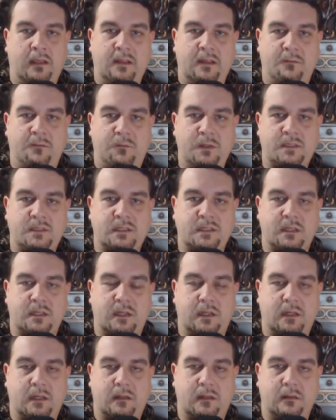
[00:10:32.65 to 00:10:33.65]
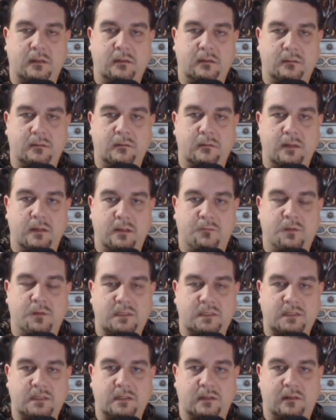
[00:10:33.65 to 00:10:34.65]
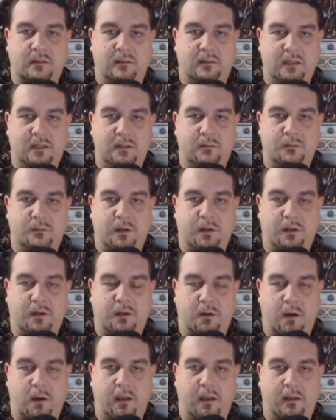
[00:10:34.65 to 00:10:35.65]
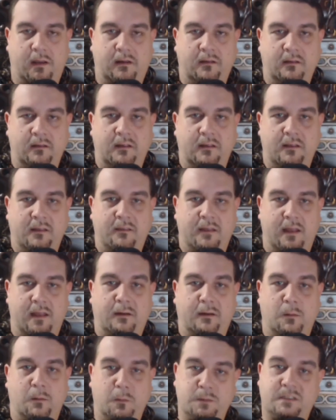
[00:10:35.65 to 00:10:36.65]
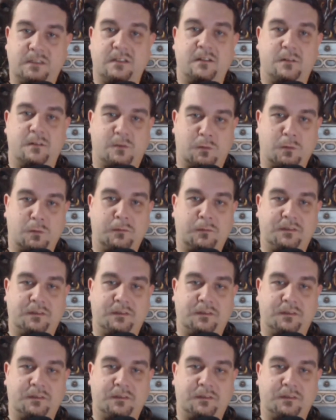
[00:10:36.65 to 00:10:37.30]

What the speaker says: If it's an illegal narcotic that goes into Troll's